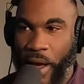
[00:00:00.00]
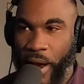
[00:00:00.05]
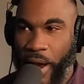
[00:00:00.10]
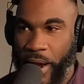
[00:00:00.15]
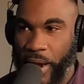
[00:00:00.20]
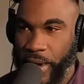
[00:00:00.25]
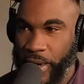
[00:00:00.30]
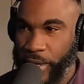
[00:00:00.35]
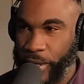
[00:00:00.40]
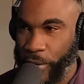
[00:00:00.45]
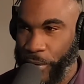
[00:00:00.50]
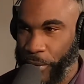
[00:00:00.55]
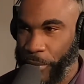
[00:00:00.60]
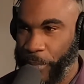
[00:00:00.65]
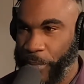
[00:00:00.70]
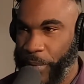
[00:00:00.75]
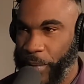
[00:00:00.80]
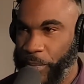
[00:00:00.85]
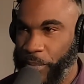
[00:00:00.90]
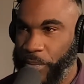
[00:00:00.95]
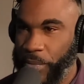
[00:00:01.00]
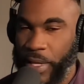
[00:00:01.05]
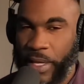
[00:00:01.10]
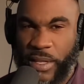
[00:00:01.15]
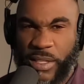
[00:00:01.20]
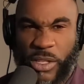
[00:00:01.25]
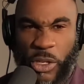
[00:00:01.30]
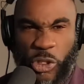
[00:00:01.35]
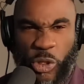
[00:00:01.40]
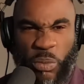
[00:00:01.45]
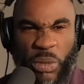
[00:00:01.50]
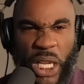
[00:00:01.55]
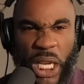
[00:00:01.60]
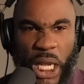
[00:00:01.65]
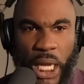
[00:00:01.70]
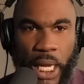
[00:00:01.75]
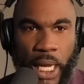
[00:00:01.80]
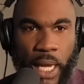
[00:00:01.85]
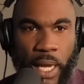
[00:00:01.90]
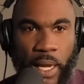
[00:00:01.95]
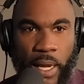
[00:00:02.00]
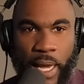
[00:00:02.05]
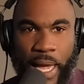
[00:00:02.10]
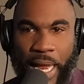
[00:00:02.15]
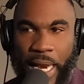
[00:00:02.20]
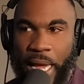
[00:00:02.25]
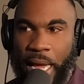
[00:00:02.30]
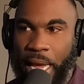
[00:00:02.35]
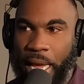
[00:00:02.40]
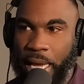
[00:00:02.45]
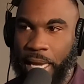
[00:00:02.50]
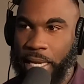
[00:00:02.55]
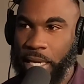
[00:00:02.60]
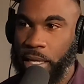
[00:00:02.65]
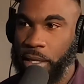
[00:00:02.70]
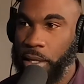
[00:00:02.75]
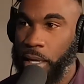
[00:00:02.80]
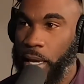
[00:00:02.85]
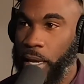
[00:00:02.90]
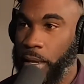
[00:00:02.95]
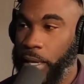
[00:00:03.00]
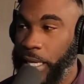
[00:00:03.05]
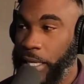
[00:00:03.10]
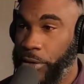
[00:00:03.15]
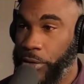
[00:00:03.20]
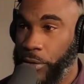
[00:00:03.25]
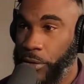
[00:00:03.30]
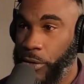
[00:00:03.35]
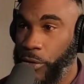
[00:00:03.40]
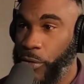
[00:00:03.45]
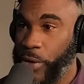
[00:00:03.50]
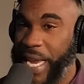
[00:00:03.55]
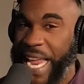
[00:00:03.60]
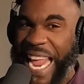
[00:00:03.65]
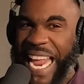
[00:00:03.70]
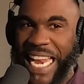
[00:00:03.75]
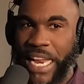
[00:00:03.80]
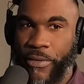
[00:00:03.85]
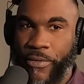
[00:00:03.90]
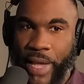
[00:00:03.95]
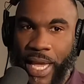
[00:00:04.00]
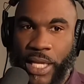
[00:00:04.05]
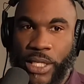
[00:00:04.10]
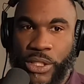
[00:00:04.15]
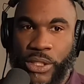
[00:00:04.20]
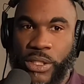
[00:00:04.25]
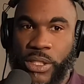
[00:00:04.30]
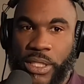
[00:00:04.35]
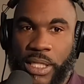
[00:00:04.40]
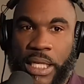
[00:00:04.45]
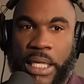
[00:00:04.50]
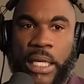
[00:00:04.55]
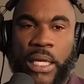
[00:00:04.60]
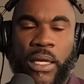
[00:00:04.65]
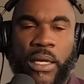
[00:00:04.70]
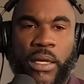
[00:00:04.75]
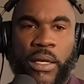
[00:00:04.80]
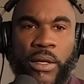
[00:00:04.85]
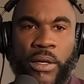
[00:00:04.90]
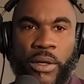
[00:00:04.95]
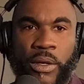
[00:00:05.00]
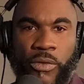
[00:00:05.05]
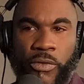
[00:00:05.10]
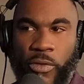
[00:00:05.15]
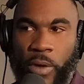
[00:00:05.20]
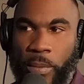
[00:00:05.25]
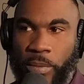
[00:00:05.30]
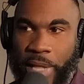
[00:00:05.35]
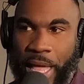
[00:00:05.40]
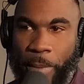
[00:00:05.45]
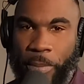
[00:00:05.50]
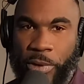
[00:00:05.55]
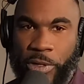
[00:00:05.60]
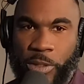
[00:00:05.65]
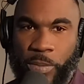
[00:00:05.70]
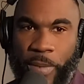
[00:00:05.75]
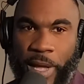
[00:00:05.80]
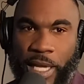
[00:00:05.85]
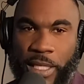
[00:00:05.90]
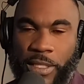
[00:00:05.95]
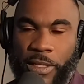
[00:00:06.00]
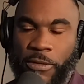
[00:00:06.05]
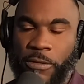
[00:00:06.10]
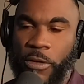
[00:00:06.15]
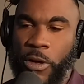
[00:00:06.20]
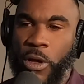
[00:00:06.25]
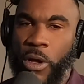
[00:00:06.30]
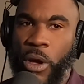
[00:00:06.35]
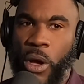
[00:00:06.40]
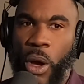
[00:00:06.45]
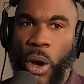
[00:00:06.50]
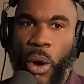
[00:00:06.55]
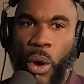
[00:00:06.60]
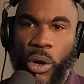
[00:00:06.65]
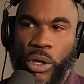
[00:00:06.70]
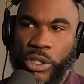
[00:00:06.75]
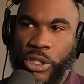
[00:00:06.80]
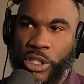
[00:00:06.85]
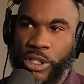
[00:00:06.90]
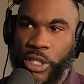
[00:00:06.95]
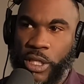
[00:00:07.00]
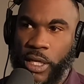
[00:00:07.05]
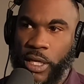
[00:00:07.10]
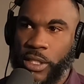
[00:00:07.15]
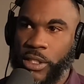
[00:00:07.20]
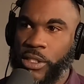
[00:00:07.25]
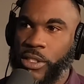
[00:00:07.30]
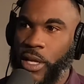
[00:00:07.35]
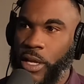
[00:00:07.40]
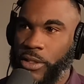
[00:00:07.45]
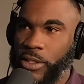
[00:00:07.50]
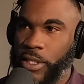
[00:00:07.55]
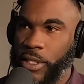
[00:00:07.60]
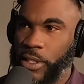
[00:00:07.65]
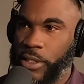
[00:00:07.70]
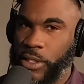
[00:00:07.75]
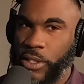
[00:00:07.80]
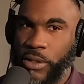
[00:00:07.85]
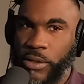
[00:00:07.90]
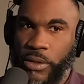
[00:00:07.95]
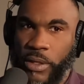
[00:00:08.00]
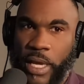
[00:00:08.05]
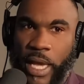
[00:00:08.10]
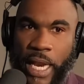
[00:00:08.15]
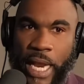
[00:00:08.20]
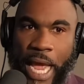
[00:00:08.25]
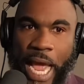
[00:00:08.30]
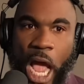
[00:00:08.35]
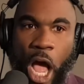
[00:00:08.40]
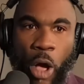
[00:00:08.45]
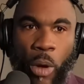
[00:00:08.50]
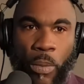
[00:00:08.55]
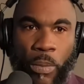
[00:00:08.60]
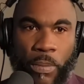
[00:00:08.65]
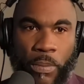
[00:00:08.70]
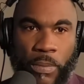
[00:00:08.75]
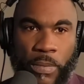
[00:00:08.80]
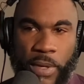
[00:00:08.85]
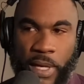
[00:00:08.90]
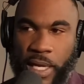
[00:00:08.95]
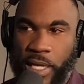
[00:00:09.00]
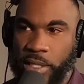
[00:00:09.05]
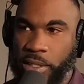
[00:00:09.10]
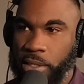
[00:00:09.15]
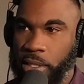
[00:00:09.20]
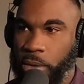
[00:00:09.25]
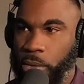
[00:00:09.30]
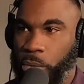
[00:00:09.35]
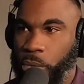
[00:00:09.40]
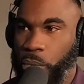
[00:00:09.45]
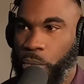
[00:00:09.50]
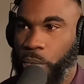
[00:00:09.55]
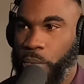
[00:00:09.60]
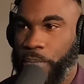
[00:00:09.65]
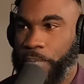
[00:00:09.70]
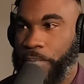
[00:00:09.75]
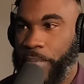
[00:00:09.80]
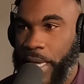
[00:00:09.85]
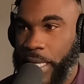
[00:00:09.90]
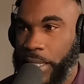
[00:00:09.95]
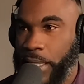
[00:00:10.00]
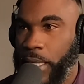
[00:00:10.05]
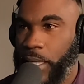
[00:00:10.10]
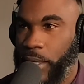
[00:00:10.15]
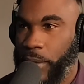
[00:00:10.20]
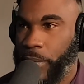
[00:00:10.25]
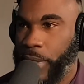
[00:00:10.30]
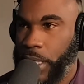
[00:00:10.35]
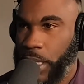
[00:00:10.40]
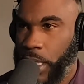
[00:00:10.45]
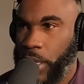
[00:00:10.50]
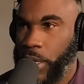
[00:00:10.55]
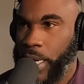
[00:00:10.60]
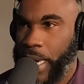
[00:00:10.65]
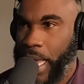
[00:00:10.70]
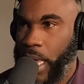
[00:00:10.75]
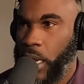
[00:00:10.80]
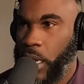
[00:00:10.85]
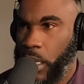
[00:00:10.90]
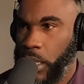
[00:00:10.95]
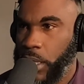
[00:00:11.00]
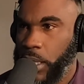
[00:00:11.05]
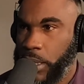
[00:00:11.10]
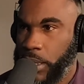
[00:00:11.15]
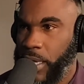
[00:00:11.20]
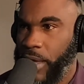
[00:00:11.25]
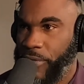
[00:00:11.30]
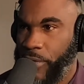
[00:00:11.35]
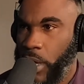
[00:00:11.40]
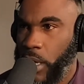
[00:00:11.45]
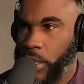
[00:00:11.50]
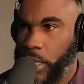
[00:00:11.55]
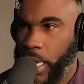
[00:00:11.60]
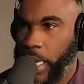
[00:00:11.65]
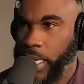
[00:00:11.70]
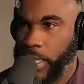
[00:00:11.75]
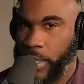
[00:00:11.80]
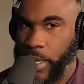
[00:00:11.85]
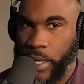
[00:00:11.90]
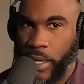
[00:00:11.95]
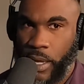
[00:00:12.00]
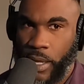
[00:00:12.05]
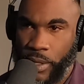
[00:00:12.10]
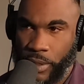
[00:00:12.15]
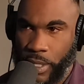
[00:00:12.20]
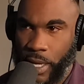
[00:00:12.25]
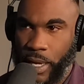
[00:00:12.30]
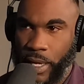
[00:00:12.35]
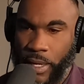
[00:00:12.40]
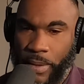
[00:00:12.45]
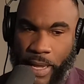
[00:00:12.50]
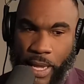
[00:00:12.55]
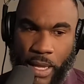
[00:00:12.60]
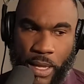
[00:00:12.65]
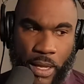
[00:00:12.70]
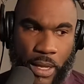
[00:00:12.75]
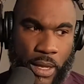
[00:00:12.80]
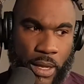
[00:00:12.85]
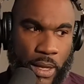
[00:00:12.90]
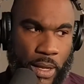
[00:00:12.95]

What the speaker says: PR group and social media kind of either creative agency from that perspective, or just a consultant to kind of help, because basically we nerd out on this stuff all night that y'all are talking about.